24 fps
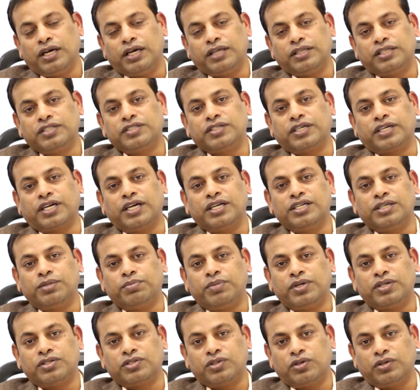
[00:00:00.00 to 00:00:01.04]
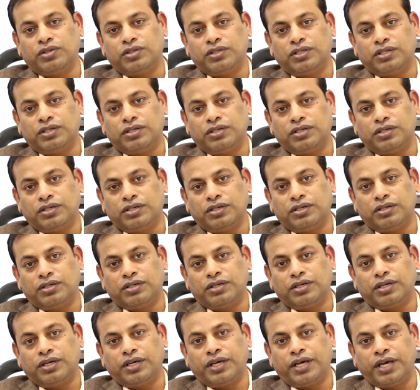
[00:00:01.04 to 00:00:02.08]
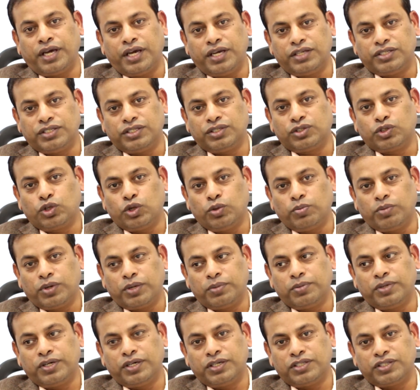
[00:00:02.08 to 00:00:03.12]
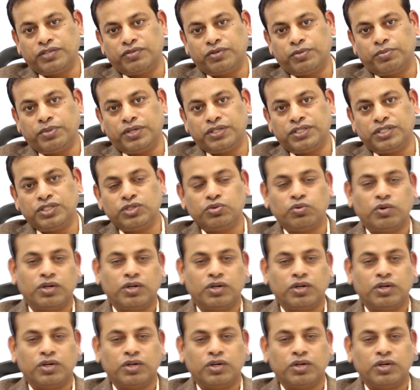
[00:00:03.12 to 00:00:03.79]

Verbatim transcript: This again depends on the age and comorbidities of the patients.